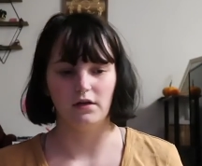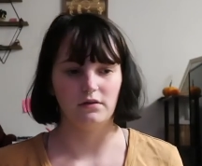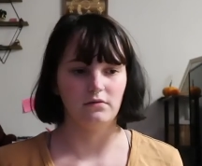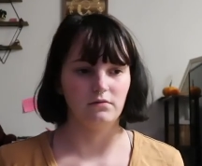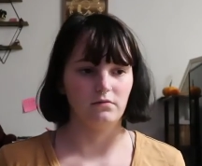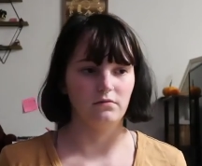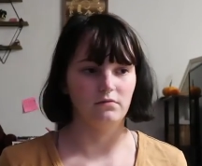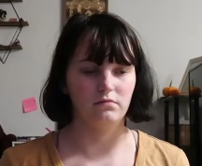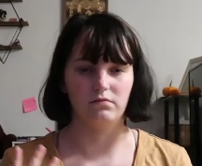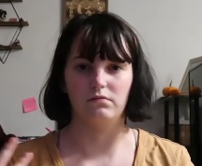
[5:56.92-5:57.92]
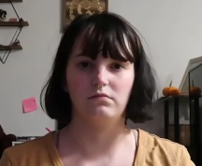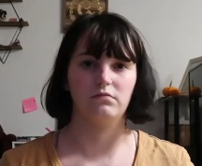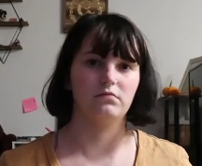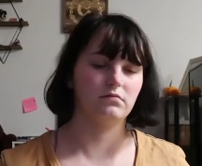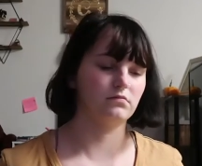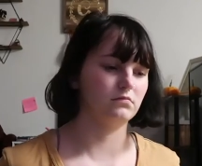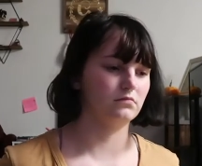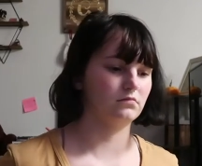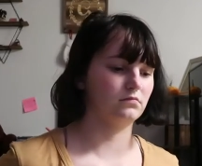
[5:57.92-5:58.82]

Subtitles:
No one is speaking in this clip.